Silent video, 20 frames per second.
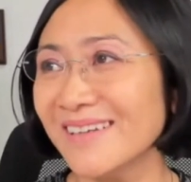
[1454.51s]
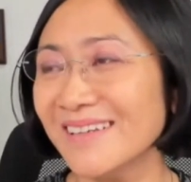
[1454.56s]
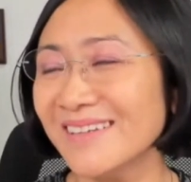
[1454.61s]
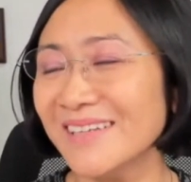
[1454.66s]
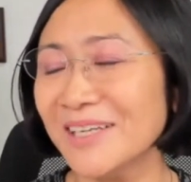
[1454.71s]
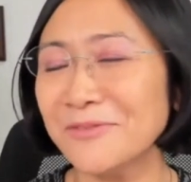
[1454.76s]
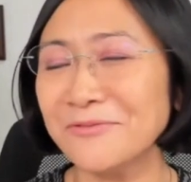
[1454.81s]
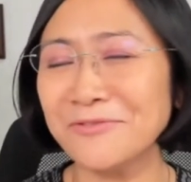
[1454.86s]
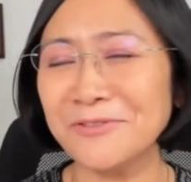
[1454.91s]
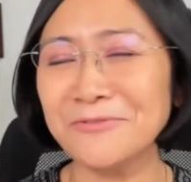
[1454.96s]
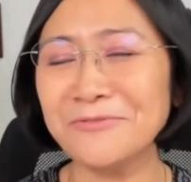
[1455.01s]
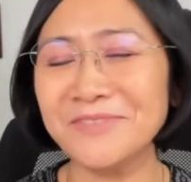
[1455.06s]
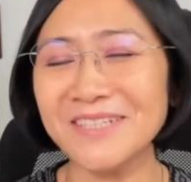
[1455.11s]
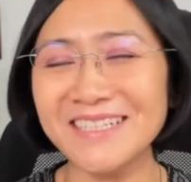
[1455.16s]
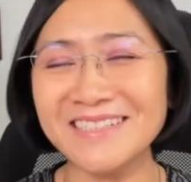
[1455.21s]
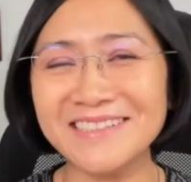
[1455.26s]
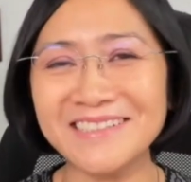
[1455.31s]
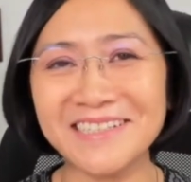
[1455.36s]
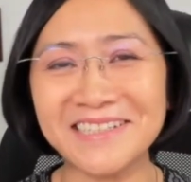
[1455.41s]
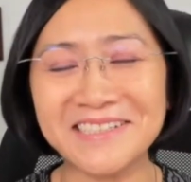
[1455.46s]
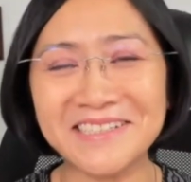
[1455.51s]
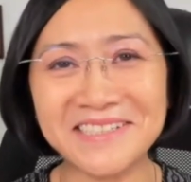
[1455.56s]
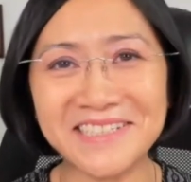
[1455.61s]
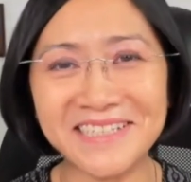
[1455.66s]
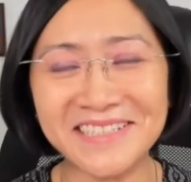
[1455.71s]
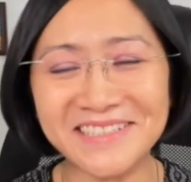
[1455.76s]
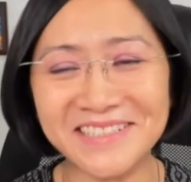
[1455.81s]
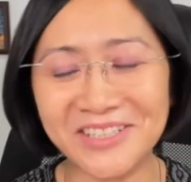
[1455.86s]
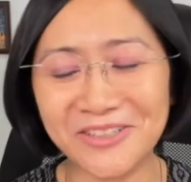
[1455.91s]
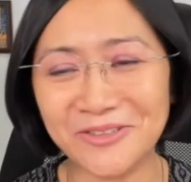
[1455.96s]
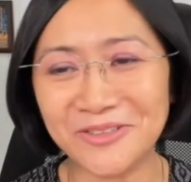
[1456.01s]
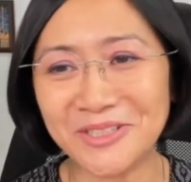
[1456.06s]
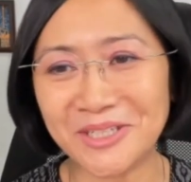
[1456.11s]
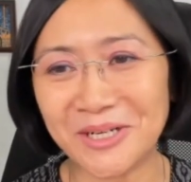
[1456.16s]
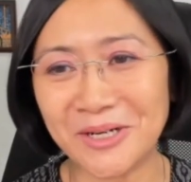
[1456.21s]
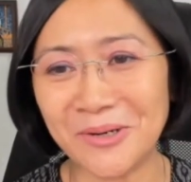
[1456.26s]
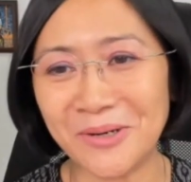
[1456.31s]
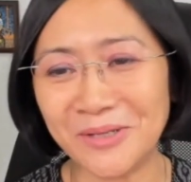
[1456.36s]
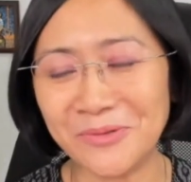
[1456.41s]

i think 15 16 years ago